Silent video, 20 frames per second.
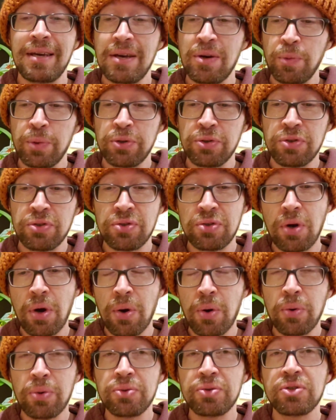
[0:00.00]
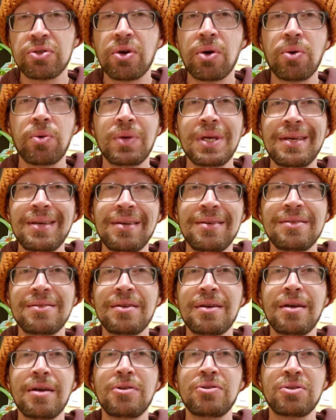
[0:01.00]
It was so, so
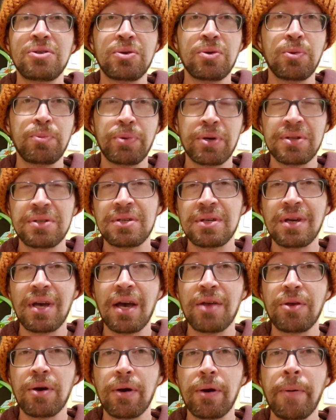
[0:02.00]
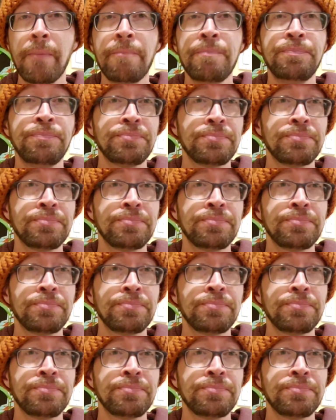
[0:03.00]
easy to put together.